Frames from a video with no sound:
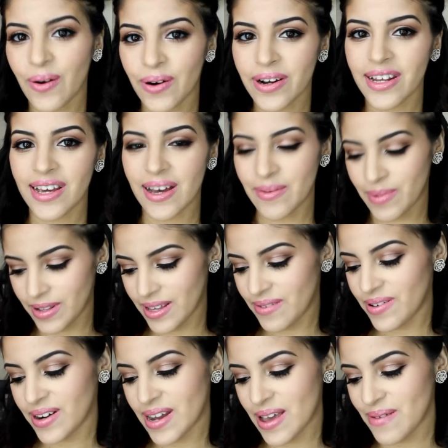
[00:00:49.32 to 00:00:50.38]
Cornia, I
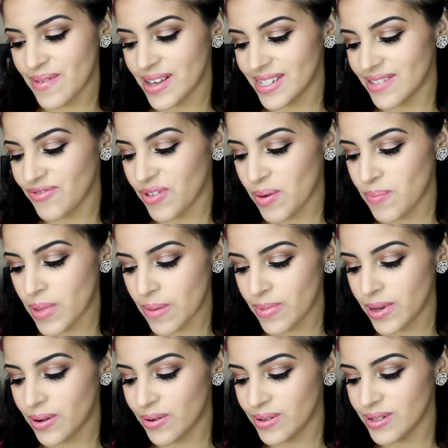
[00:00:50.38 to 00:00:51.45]
believe her name is, from
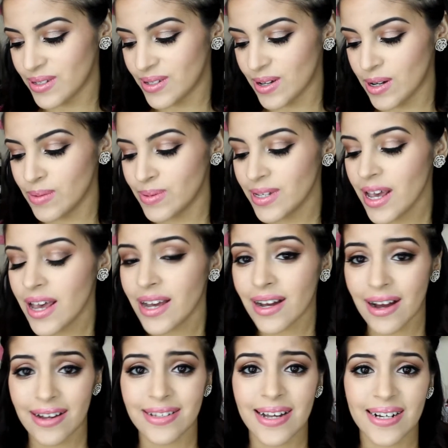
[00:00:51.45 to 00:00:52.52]
Babycorn Soaps,
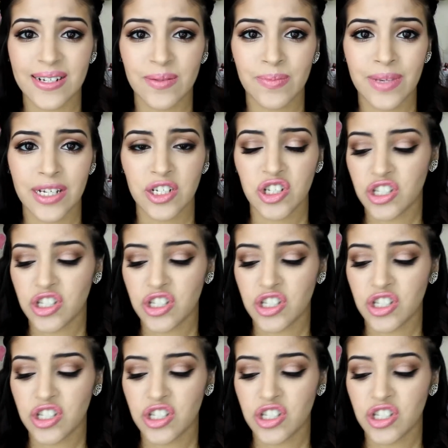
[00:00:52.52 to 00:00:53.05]
contacted me.